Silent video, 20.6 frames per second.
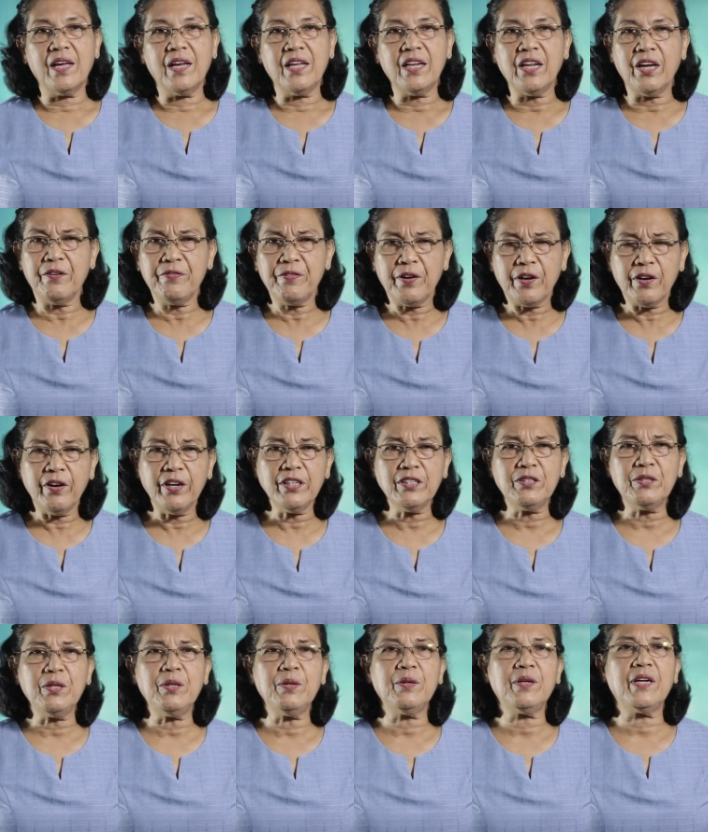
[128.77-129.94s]
Now if you're going
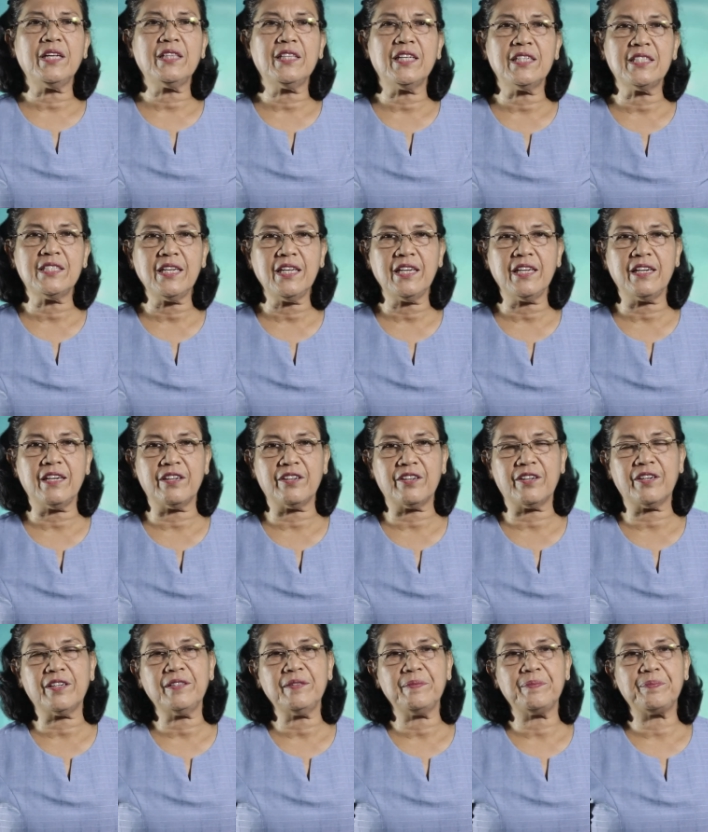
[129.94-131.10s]
to look at a
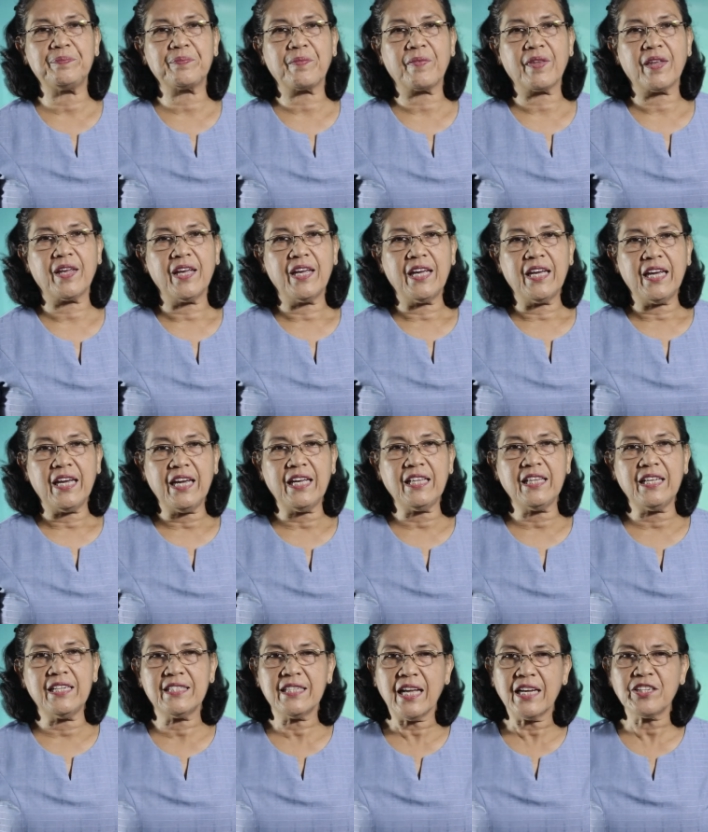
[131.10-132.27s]
cylinder, it
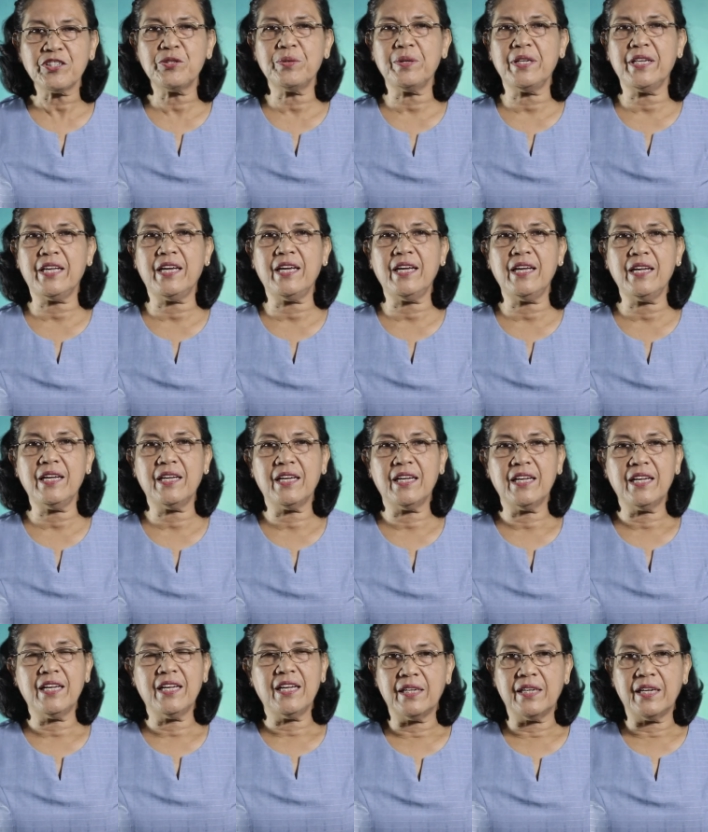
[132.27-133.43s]
is actually
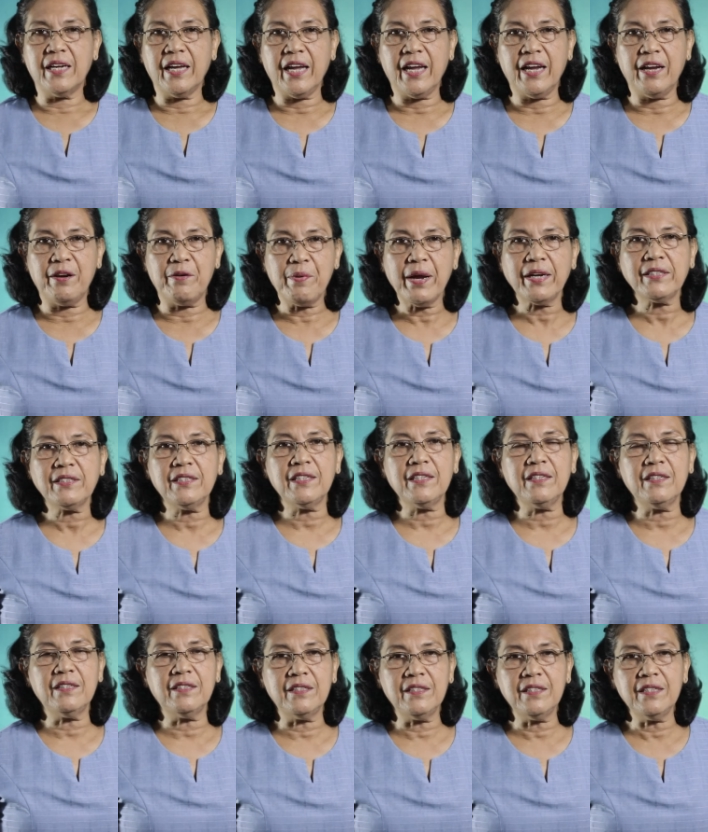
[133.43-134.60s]
a
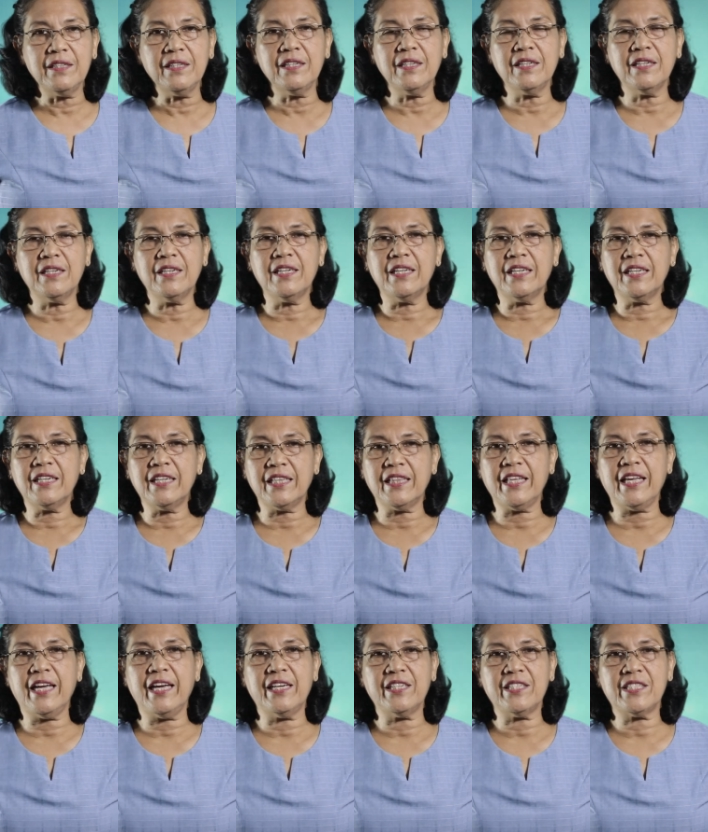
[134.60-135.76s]
rectangle that
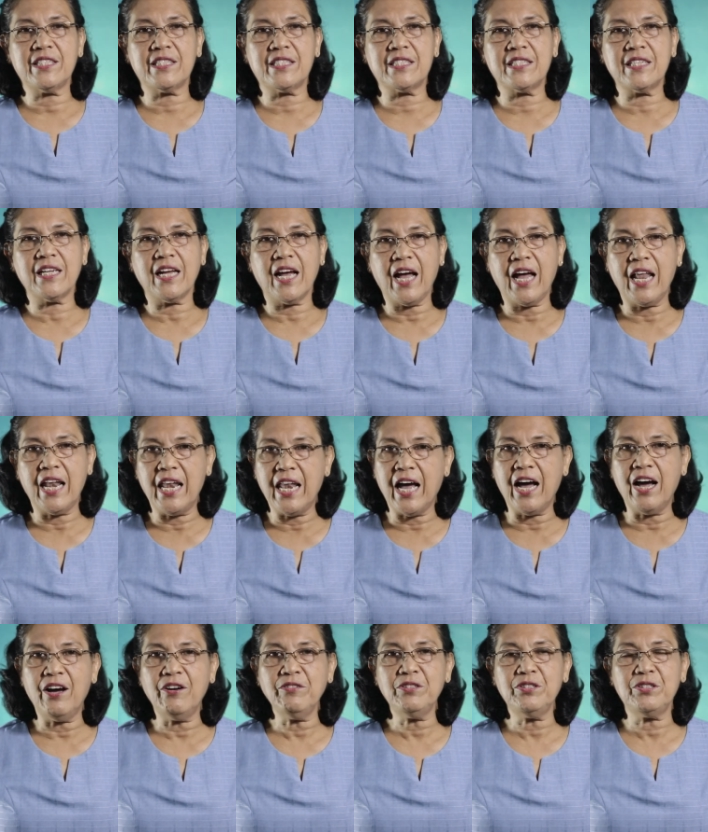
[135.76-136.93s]
is
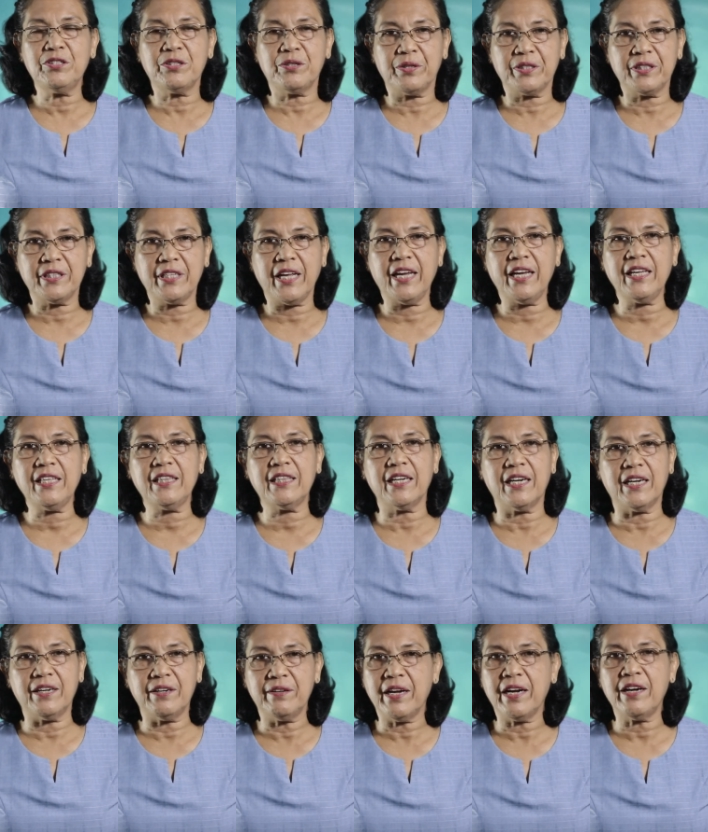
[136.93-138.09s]
allowed to rotate
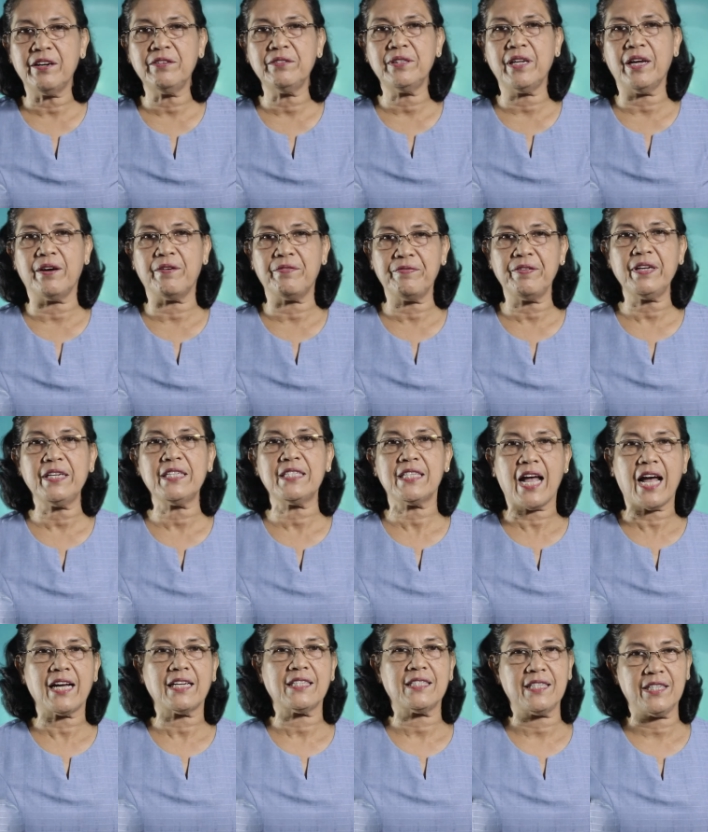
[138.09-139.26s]
around a fixed
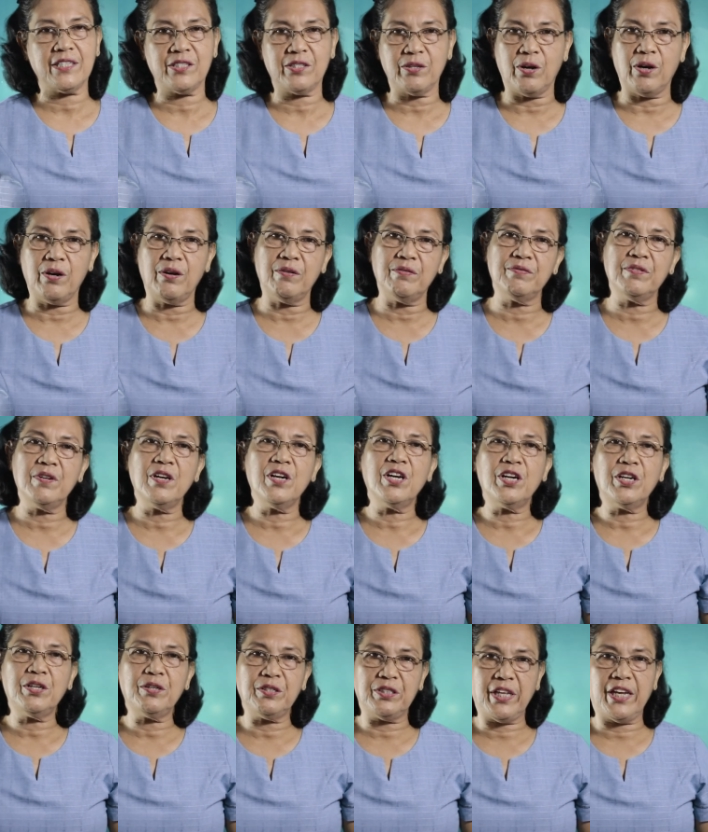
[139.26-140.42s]
axis of
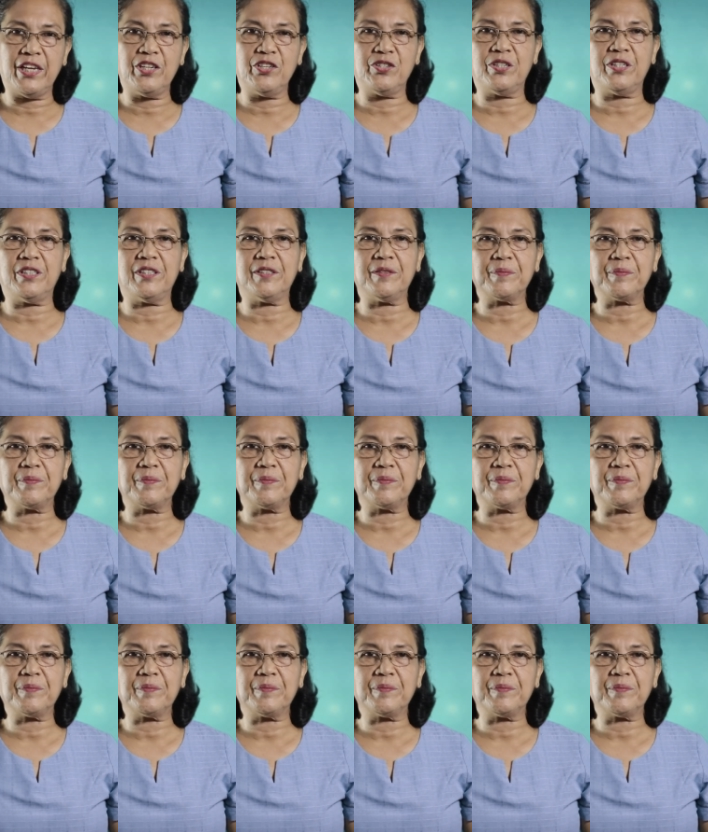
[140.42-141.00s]
rotation.